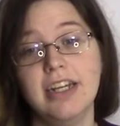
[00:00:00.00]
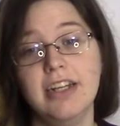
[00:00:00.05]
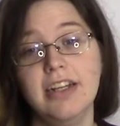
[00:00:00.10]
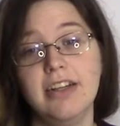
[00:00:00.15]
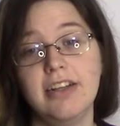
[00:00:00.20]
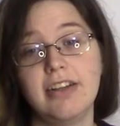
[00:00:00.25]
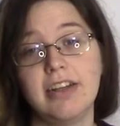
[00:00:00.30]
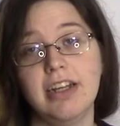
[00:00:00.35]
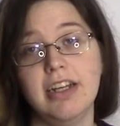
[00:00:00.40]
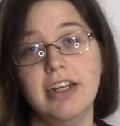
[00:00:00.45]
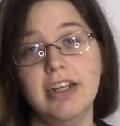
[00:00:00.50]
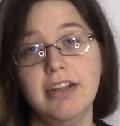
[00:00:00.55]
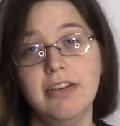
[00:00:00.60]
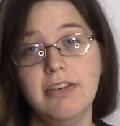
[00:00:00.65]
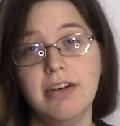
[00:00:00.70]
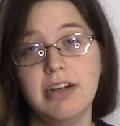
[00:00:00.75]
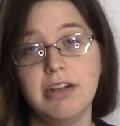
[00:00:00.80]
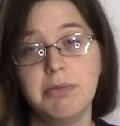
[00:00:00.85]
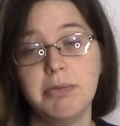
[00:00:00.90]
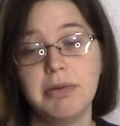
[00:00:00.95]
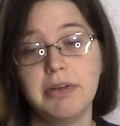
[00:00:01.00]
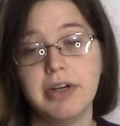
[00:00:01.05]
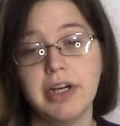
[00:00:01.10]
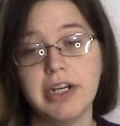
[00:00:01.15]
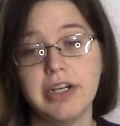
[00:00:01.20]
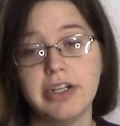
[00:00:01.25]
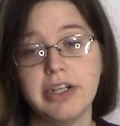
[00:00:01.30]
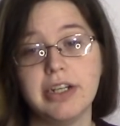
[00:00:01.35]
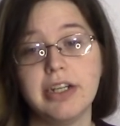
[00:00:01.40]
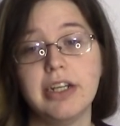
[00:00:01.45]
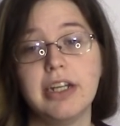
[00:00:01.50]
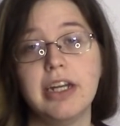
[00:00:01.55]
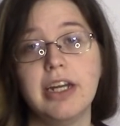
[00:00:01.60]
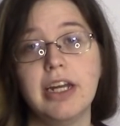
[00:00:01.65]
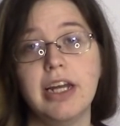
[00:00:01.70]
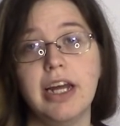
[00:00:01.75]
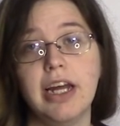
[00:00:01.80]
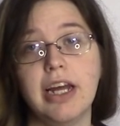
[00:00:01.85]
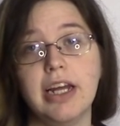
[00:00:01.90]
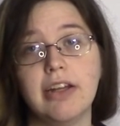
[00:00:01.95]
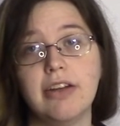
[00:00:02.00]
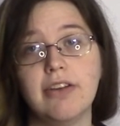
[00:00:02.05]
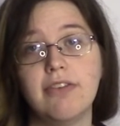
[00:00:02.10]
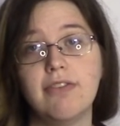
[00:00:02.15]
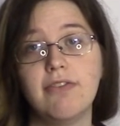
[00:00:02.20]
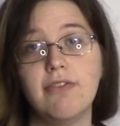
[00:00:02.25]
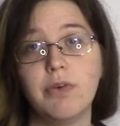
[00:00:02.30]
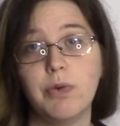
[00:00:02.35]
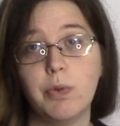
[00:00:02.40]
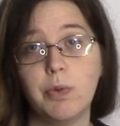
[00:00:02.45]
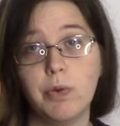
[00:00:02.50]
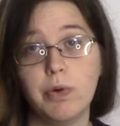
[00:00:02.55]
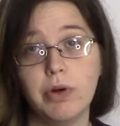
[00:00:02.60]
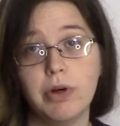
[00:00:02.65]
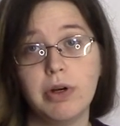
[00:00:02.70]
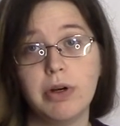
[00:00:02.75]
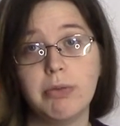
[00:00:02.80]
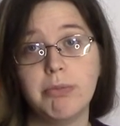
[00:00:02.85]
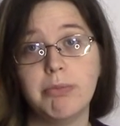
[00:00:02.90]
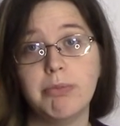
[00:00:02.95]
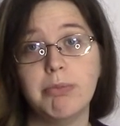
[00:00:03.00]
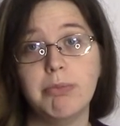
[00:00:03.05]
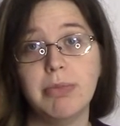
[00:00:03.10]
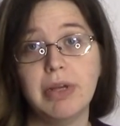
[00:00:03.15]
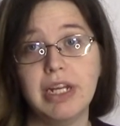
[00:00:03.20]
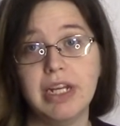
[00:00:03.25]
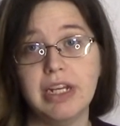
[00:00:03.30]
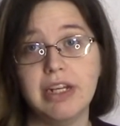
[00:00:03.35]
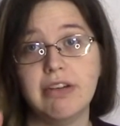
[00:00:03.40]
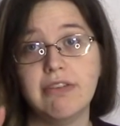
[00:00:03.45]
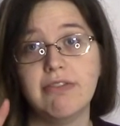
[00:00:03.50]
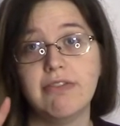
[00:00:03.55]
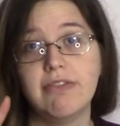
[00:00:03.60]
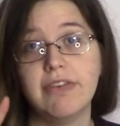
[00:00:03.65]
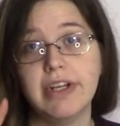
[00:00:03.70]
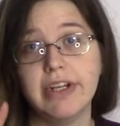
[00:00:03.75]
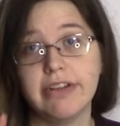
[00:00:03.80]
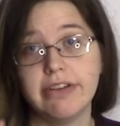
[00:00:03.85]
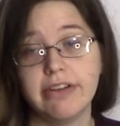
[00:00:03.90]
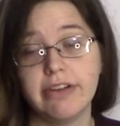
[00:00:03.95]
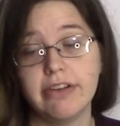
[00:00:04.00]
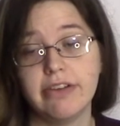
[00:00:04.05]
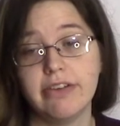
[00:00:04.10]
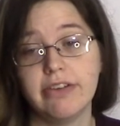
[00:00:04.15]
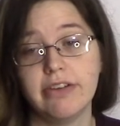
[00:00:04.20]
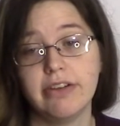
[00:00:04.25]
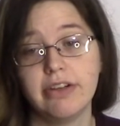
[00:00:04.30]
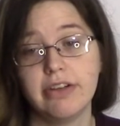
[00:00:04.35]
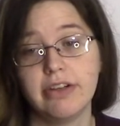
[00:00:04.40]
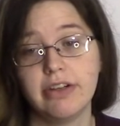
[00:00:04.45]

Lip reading: Cellular respiration has 4 main phases.